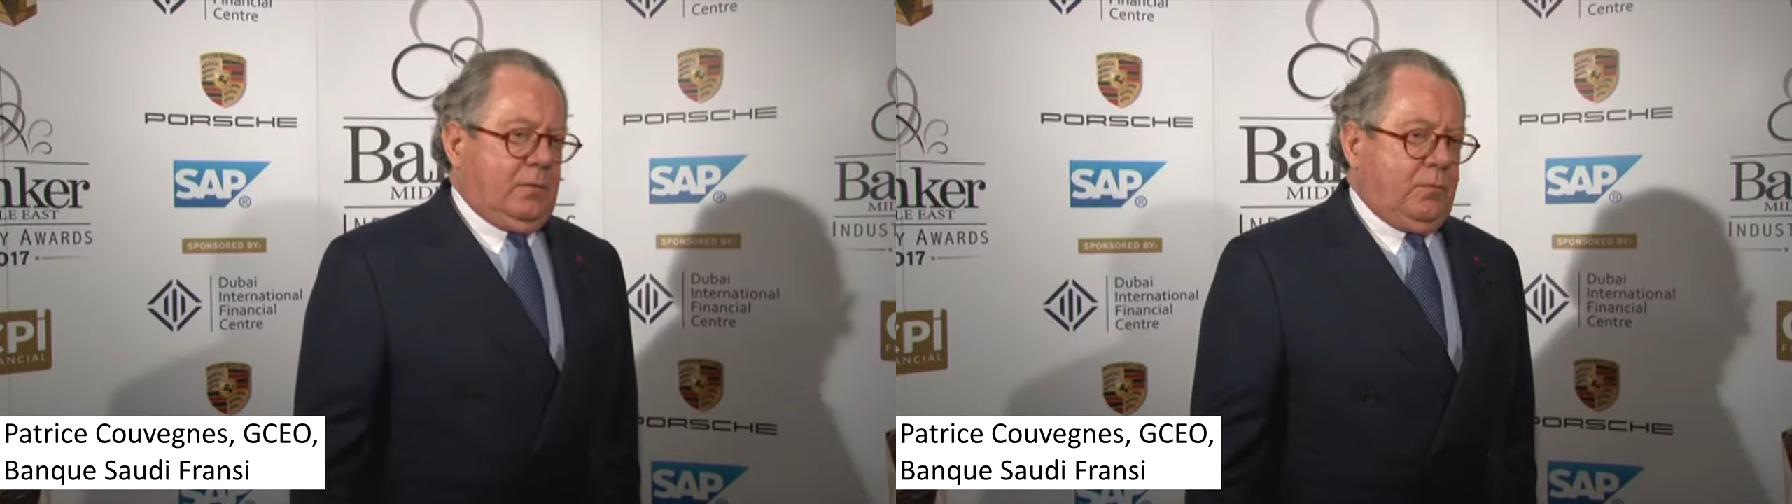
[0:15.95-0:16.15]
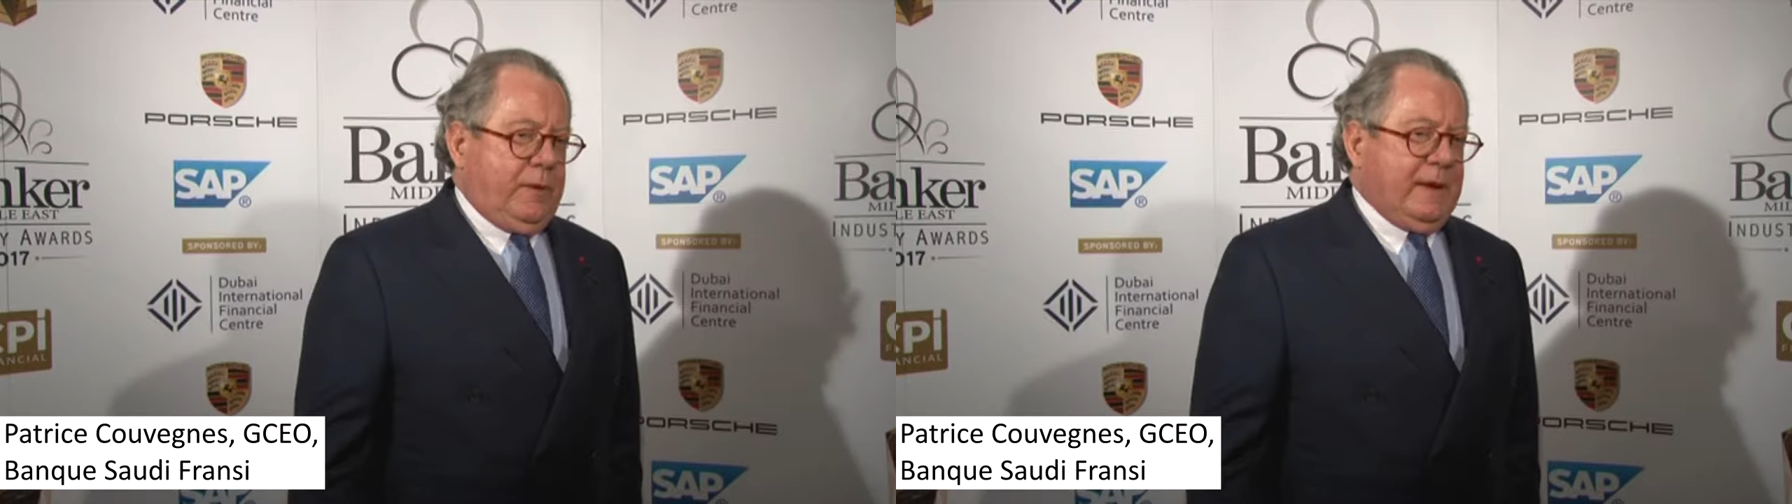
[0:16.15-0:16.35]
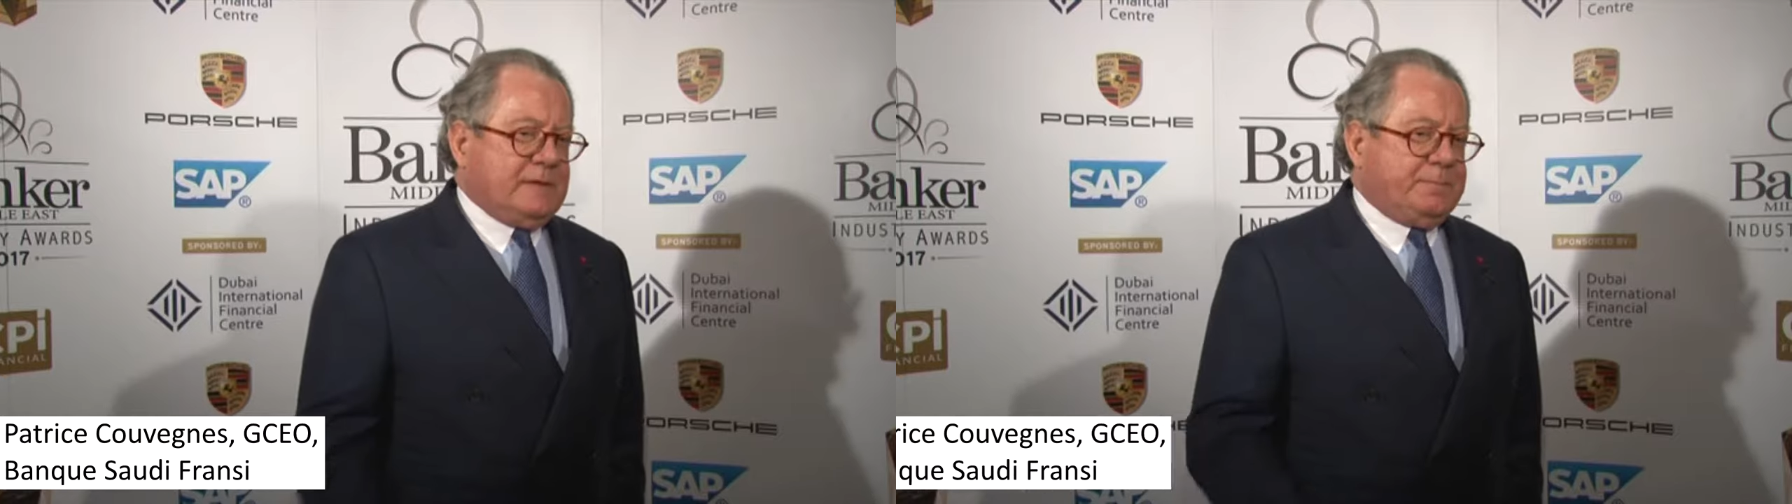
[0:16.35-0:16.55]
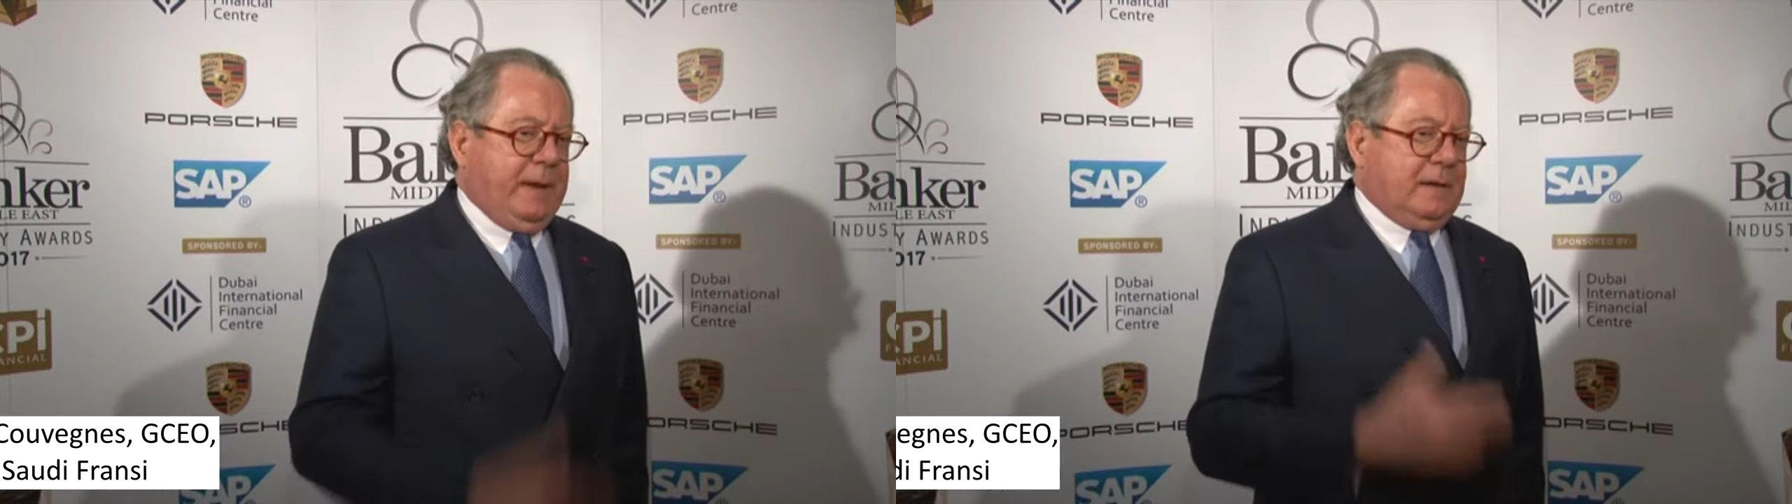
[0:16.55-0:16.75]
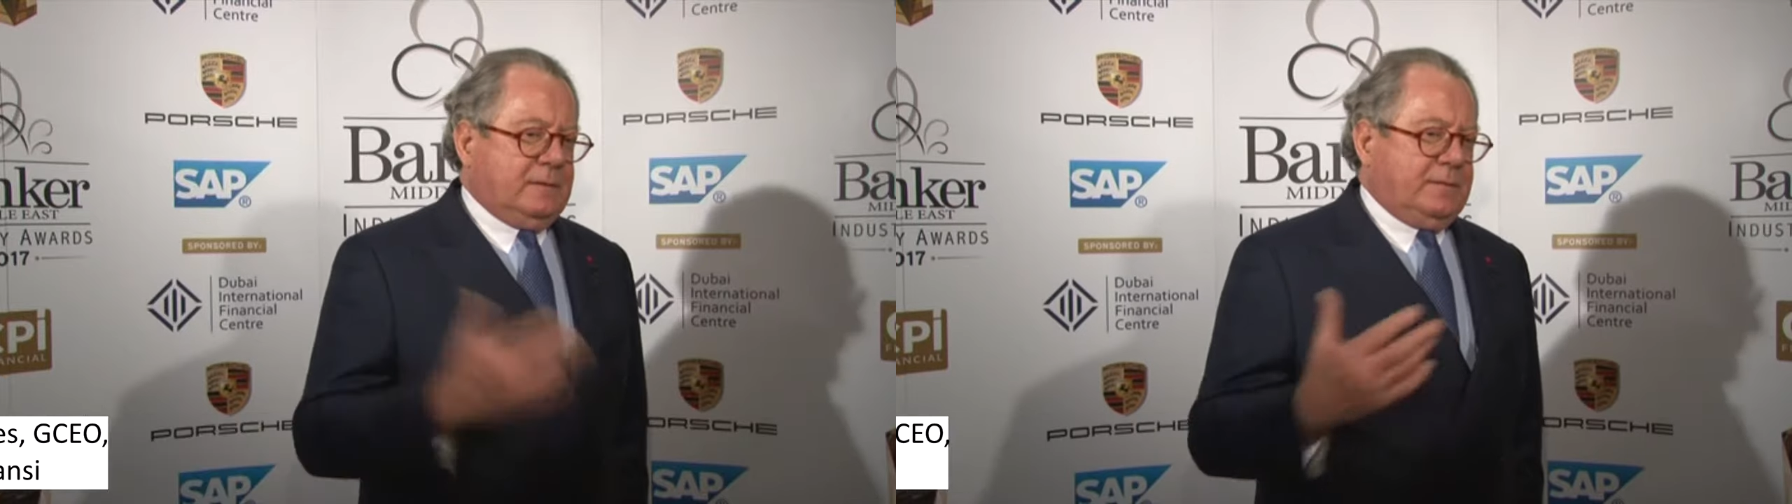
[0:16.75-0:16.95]
We
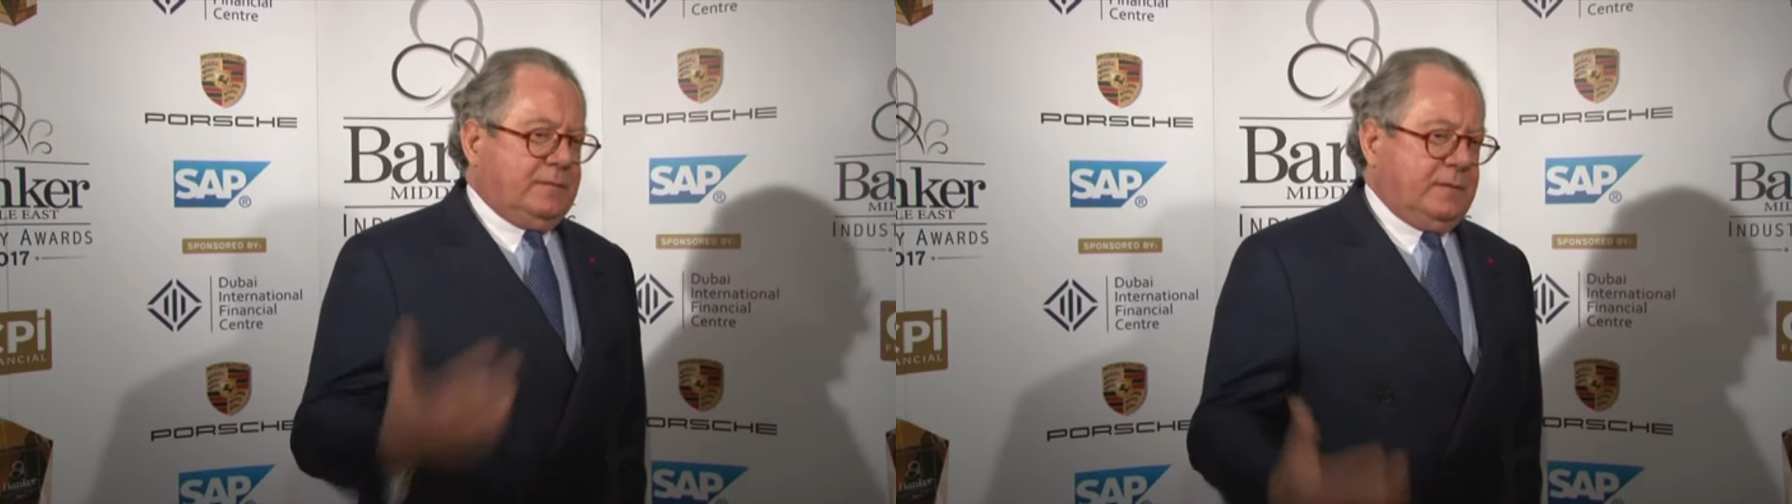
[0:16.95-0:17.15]
expect